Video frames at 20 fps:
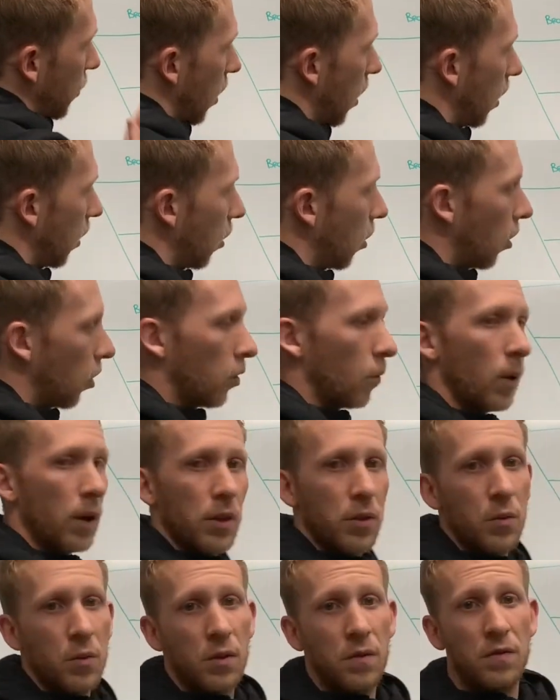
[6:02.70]
gone all the way
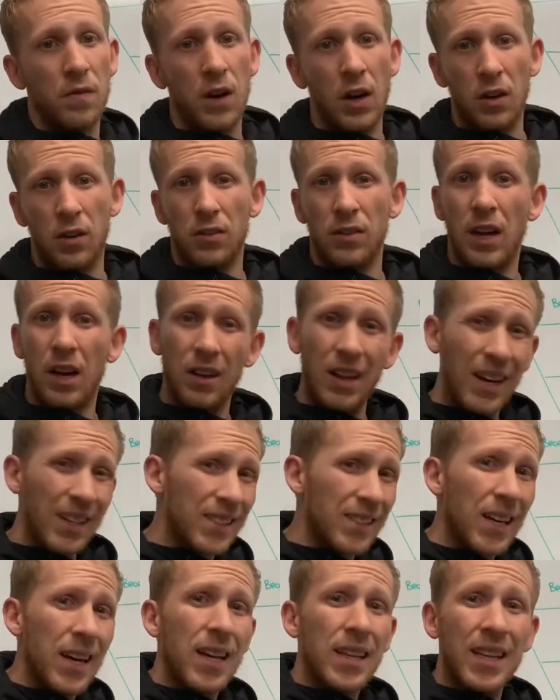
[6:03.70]
through the funnel. Now
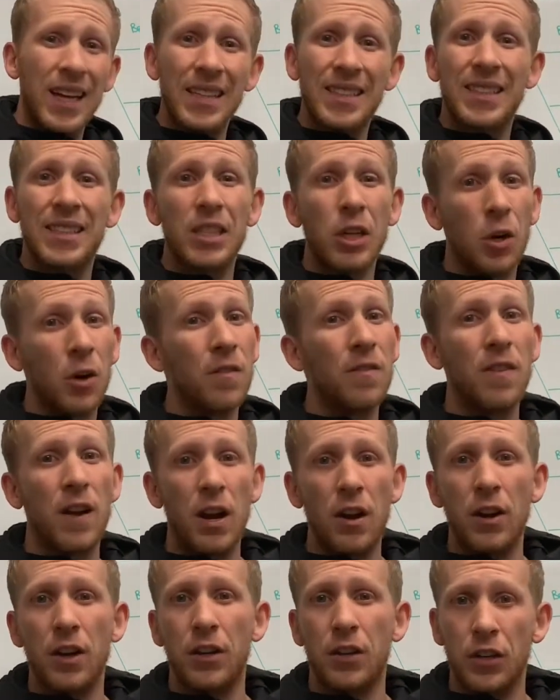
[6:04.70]
that's still a
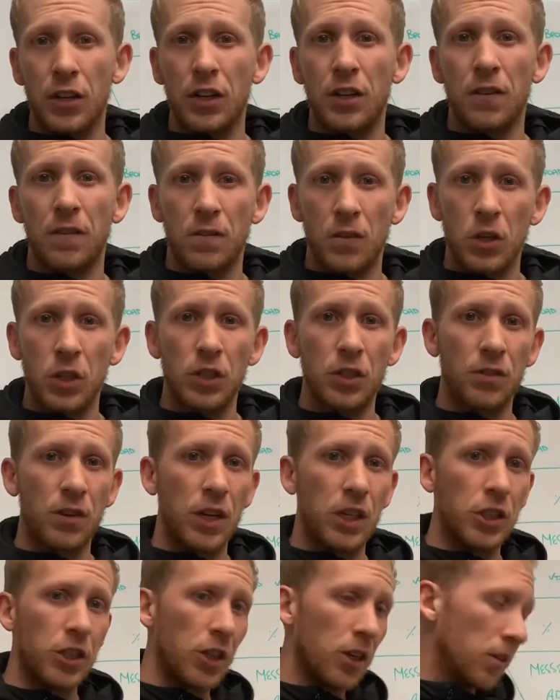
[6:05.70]
very good conversion
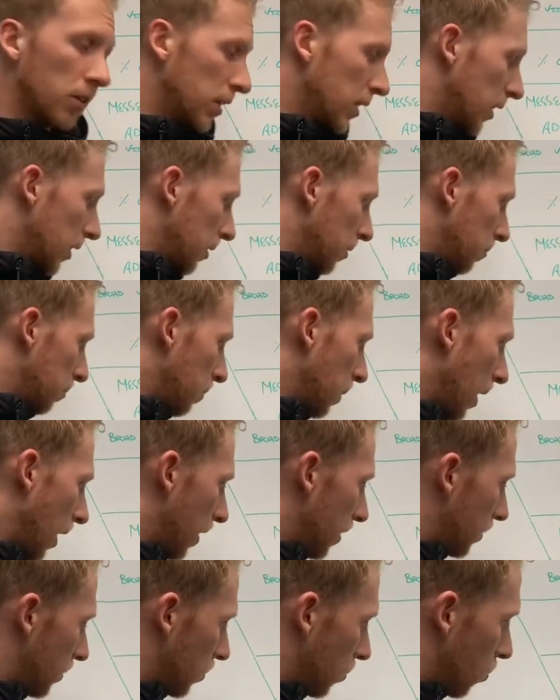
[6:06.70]
ratio.
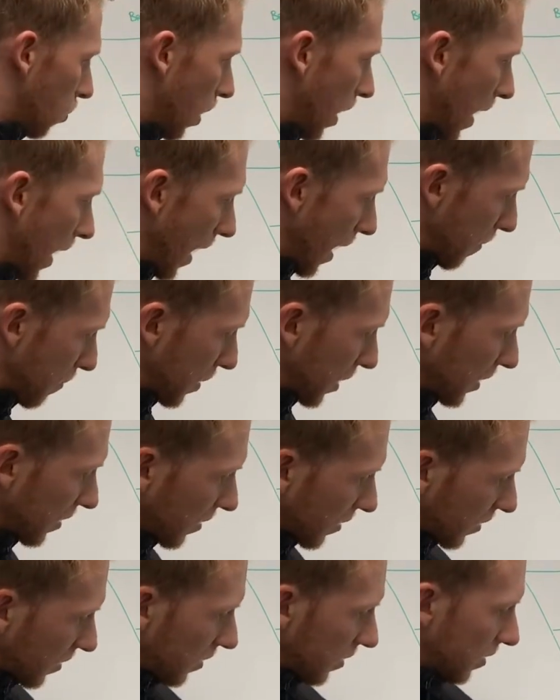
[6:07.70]
But what
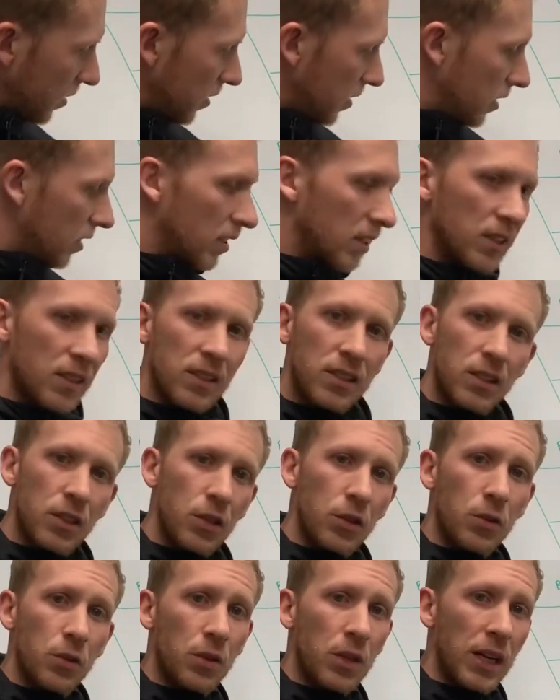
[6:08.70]
happens
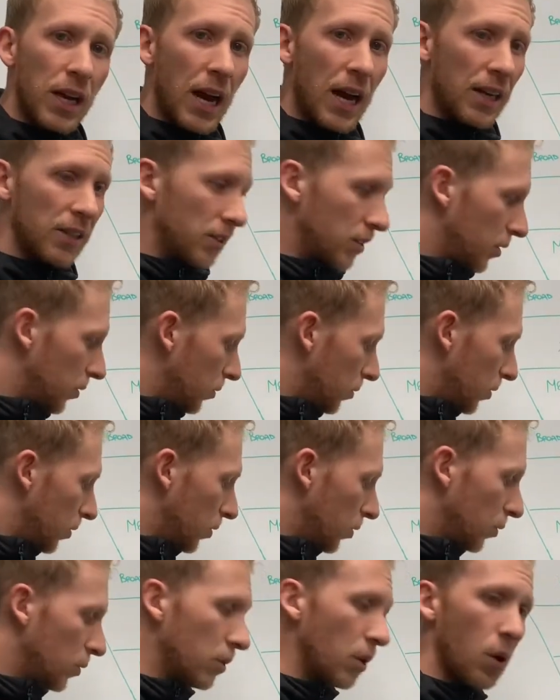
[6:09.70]
to the guys who
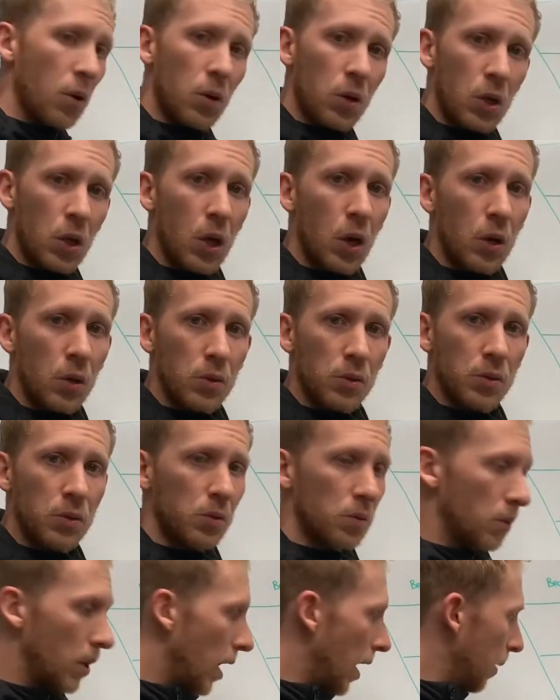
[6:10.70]
don't close?
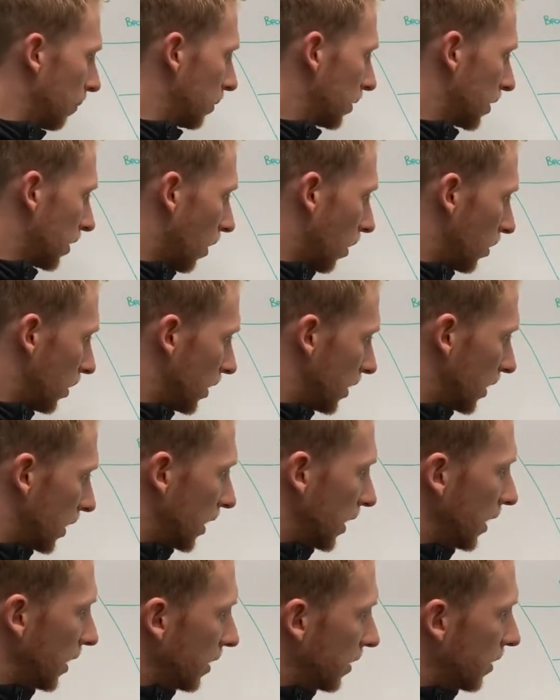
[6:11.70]
What happens to all these
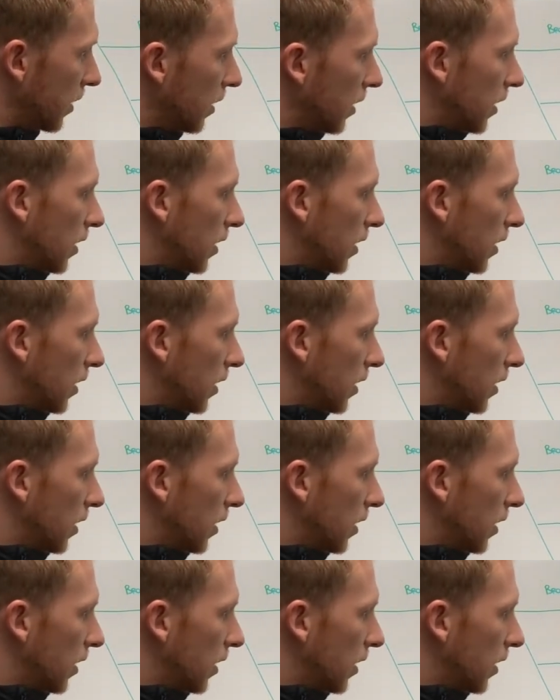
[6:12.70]
leads